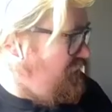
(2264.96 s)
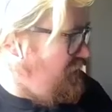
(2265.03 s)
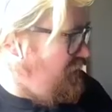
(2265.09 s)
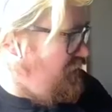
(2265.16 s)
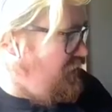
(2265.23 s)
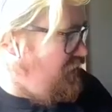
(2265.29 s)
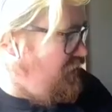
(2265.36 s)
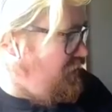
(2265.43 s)

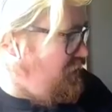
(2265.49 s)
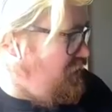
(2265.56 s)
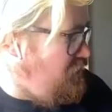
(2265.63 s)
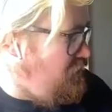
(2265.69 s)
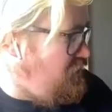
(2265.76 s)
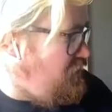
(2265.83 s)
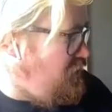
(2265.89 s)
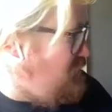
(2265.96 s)
No, I don't
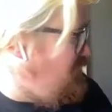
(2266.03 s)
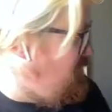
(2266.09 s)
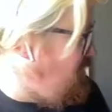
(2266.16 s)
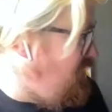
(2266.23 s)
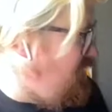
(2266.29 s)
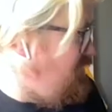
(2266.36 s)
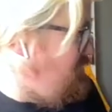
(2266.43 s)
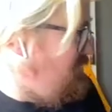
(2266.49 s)
want to talk
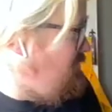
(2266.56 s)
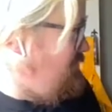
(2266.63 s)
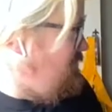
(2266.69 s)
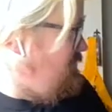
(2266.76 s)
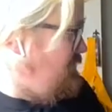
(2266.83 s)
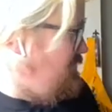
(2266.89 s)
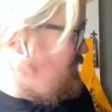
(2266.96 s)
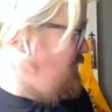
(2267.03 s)
about that.
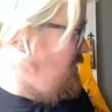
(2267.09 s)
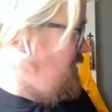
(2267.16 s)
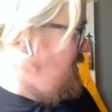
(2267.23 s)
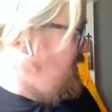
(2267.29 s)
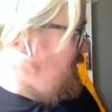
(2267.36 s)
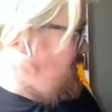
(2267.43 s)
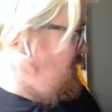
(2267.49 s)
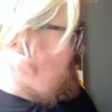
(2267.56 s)

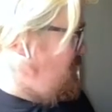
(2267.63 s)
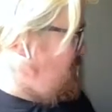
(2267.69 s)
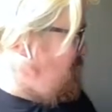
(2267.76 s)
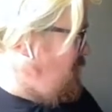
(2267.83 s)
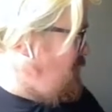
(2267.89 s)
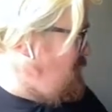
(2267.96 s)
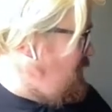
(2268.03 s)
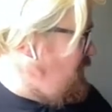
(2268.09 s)
I don't want to
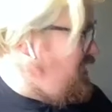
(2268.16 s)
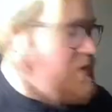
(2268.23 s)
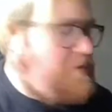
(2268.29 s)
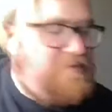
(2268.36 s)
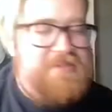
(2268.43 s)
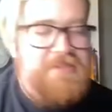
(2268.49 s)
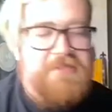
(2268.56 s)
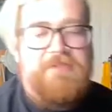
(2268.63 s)
talk about any of
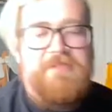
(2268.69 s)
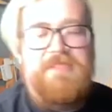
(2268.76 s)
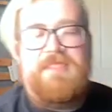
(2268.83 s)
those stories.